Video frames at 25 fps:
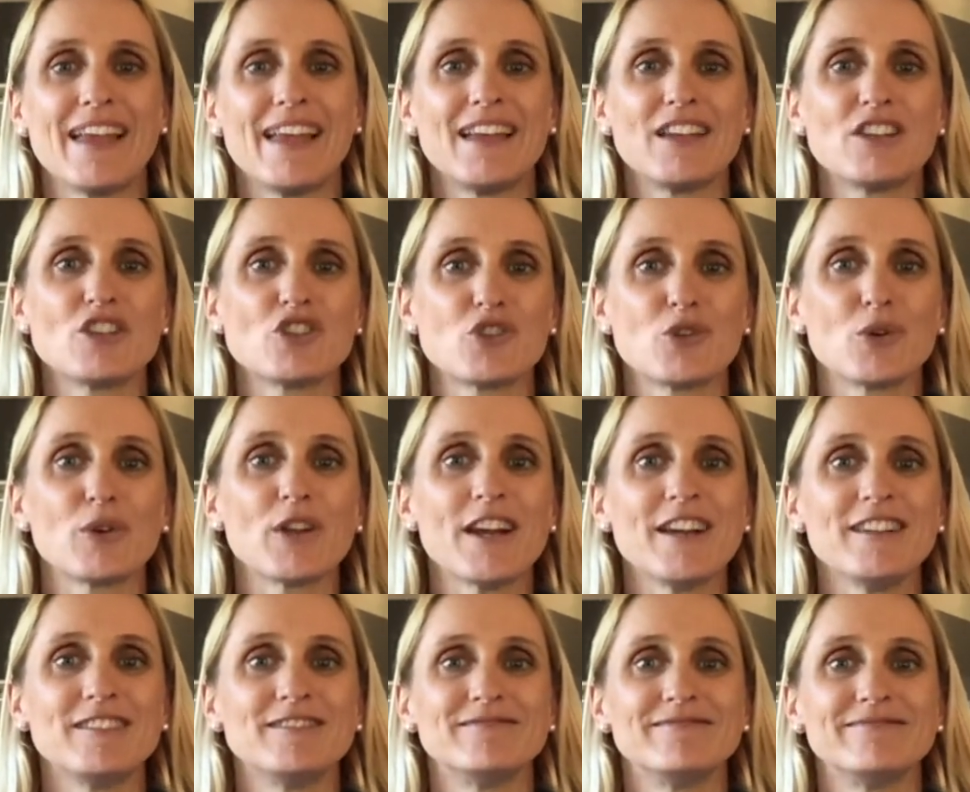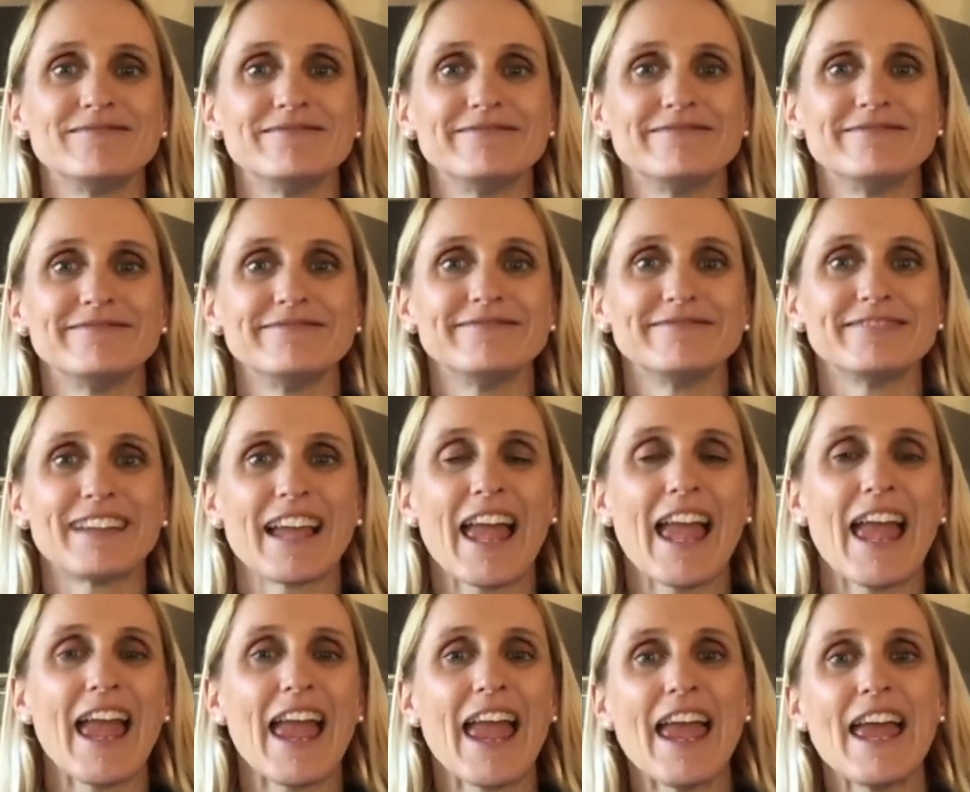Sugar
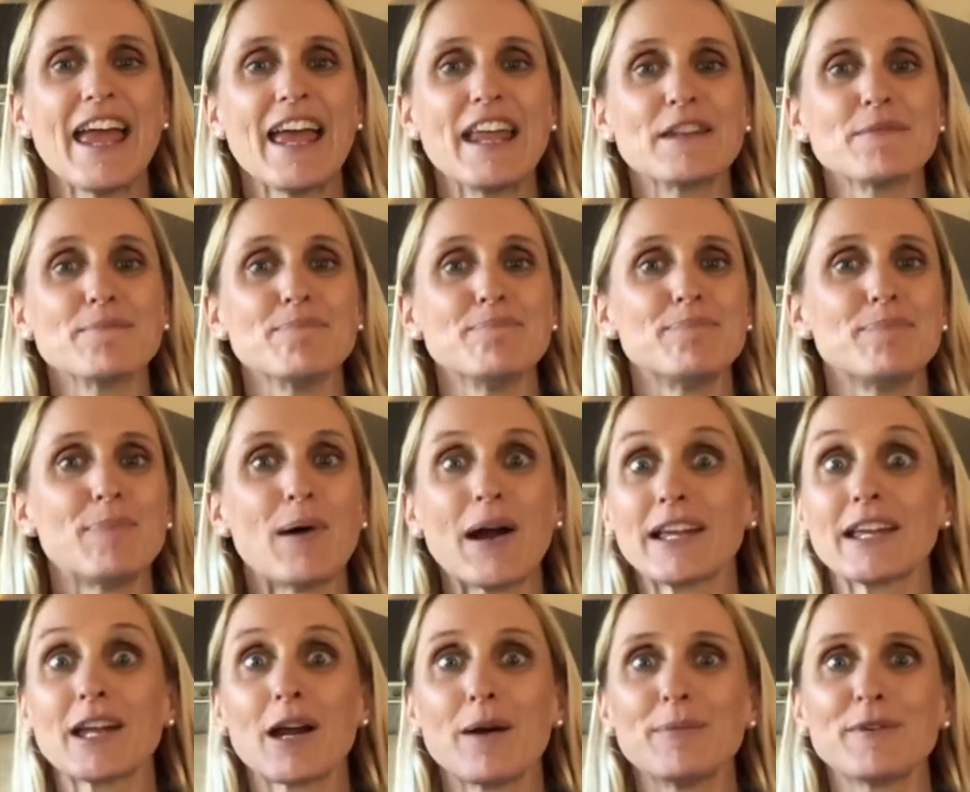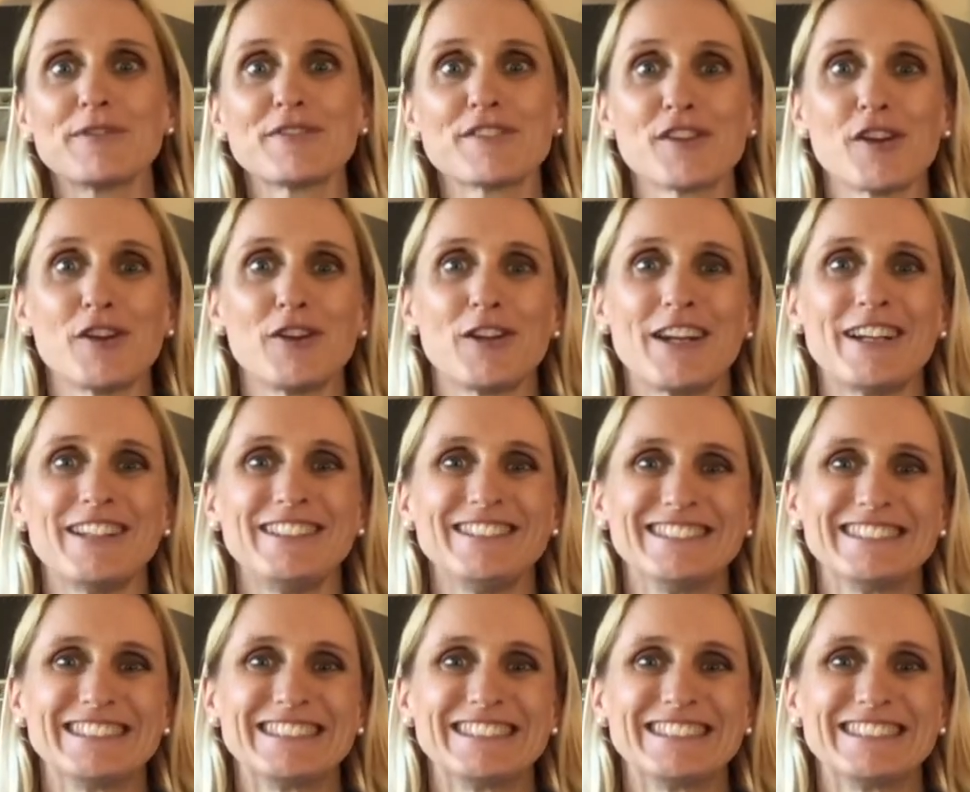and bicarb of soda.